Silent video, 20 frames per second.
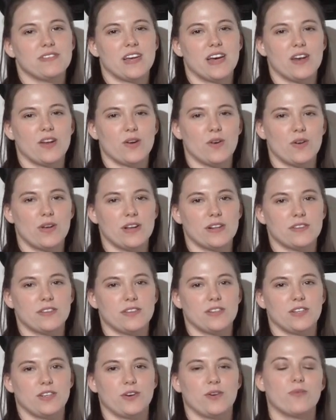Technical
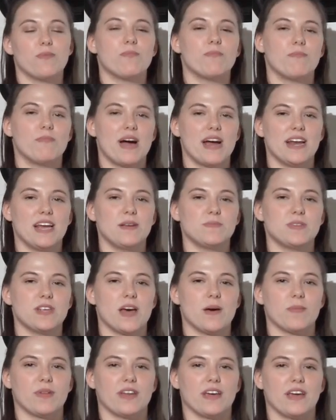Institute. My name's
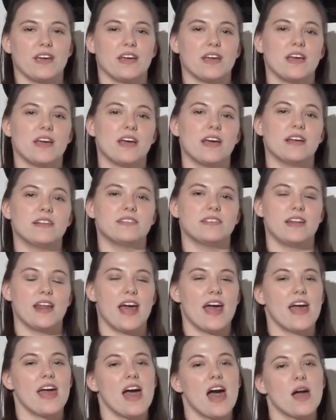Emily, and
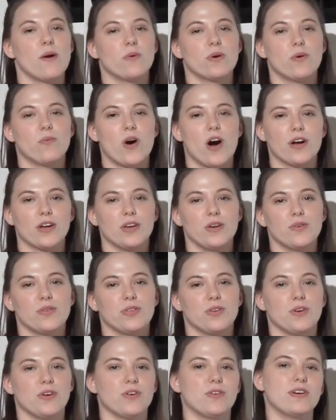today I want to walk you
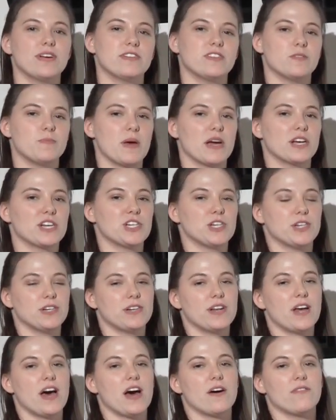through
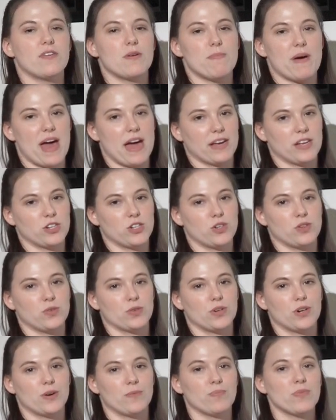inspection of a baggage
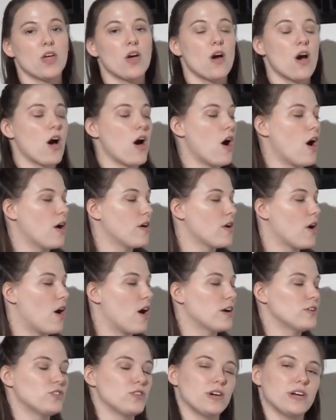door. On
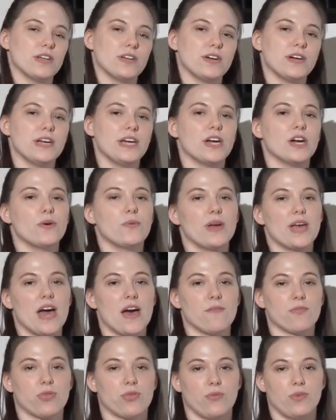our trailer here, we
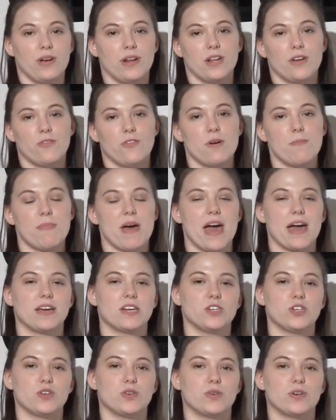have 3 different
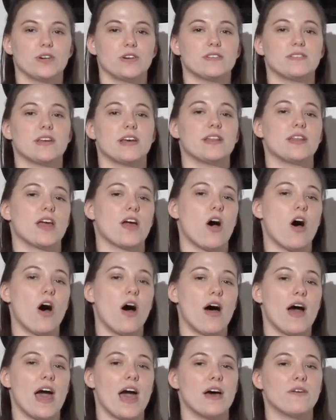baggage doors, and they
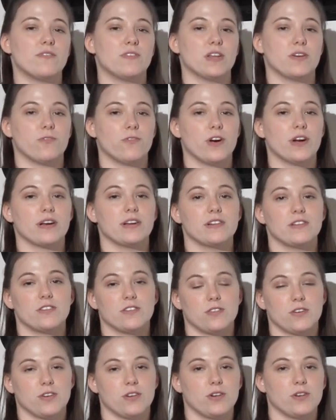all have different
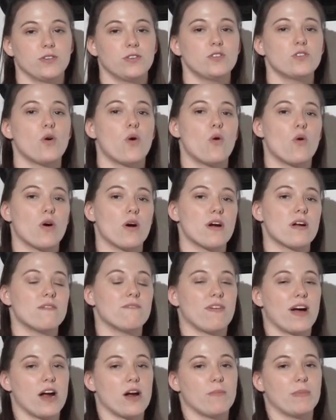concerns or
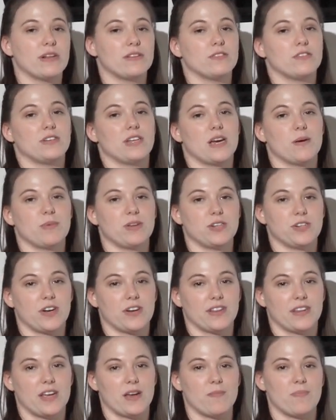environmental damage
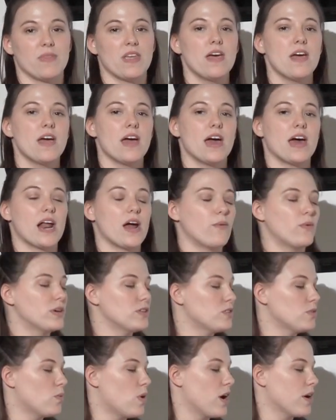on them. And I
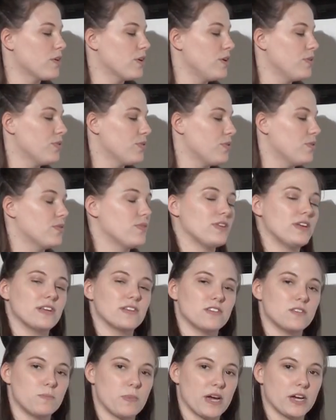want to walk you through the
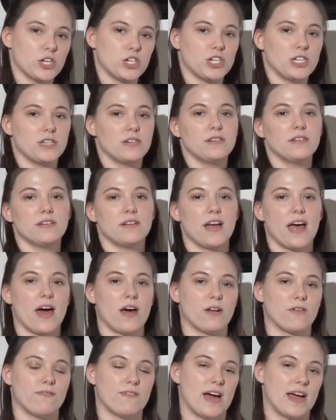inspection,
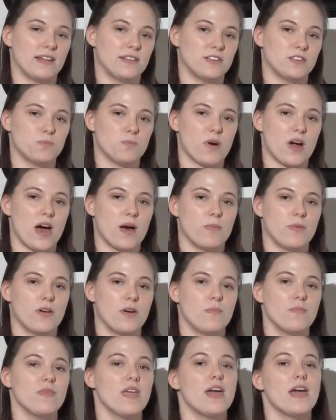how to find this
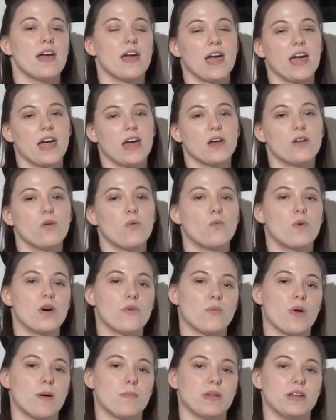problem, and what
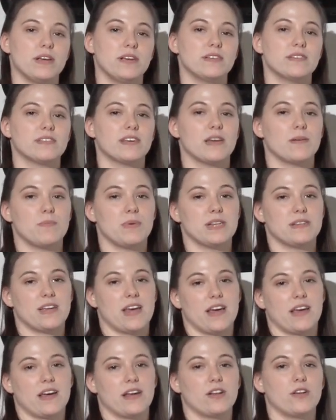remedies can be
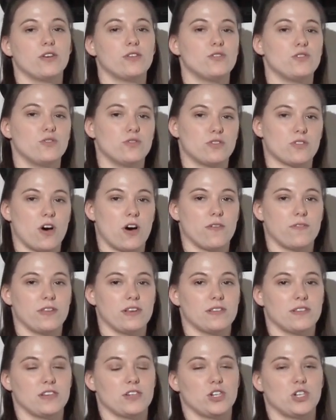taken to solve
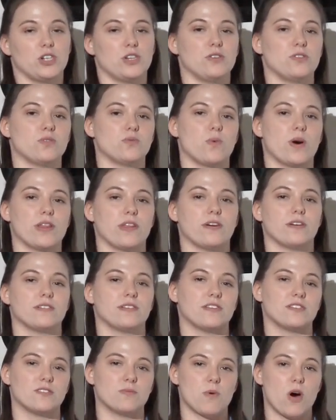these issues, whether it's
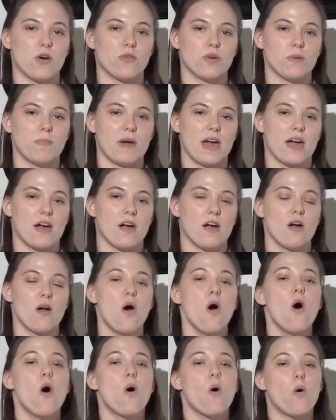a small repair
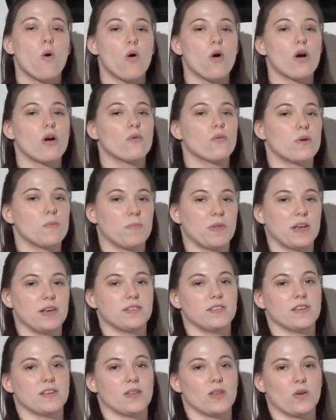or
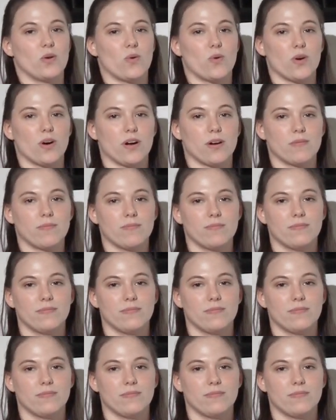replacing the door.